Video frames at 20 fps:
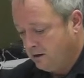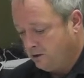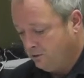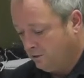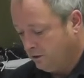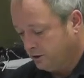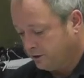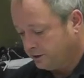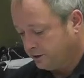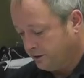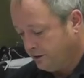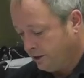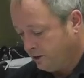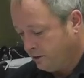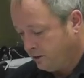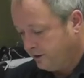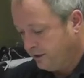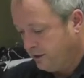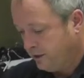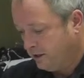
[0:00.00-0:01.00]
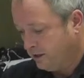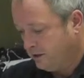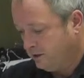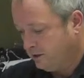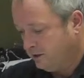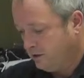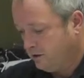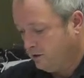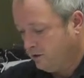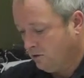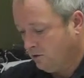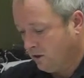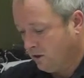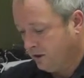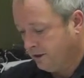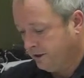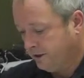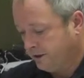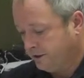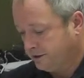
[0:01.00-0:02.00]
You will see on the you know
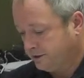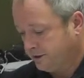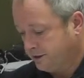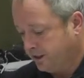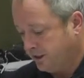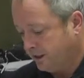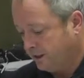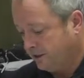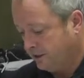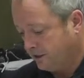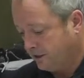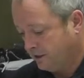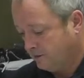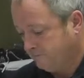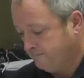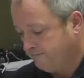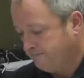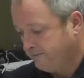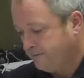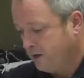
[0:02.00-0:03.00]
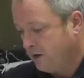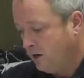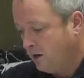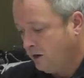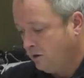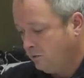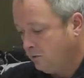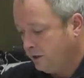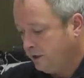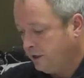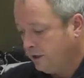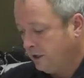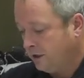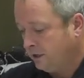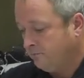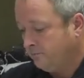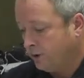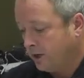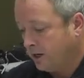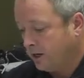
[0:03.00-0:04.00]
on this that um, we did